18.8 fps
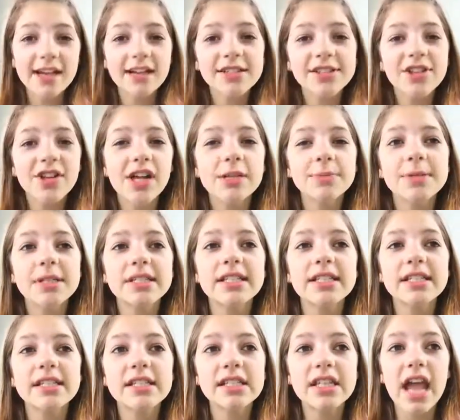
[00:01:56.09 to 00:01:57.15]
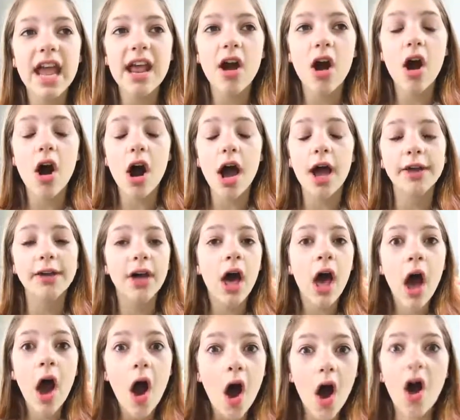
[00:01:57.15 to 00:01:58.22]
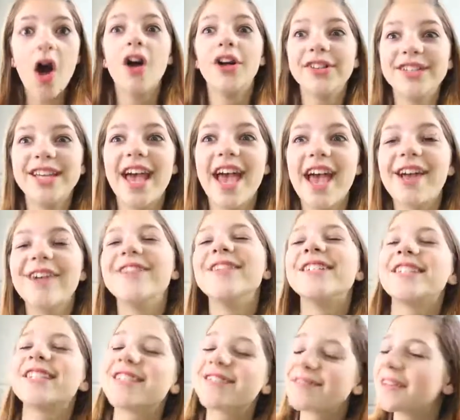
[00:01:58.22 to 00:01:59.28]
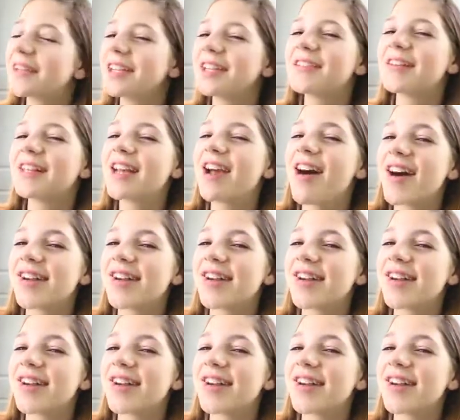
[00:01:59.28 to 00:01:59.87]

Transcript: It also helps it to stay on all day, which is really, really